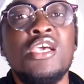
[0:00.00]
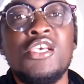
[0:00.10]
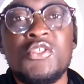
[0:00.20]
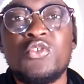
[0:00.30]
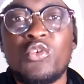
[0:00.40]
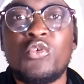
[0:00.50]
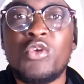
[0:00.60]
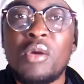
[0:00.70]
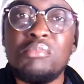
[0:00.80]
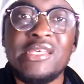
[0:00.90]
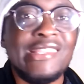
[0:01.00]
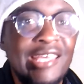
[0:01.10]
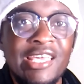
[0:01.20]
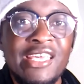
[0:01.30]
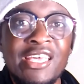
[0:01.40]
is not gonna be
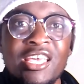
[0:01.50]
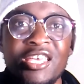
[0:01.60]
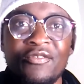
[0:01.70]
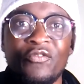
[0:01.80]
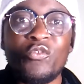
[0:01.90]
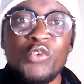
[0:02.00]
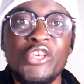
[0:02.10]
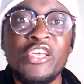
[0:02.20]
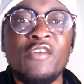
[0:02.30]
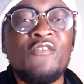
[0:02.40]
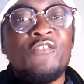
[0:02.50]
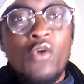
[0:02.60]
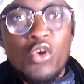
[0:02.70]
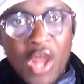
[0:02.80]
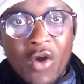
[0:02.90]
there if we
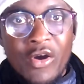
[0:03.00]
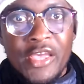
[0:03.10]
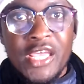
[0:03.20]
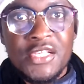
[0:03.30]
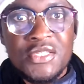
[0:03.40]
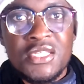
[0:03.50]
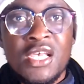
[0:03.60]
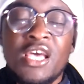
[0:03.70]
fold our hands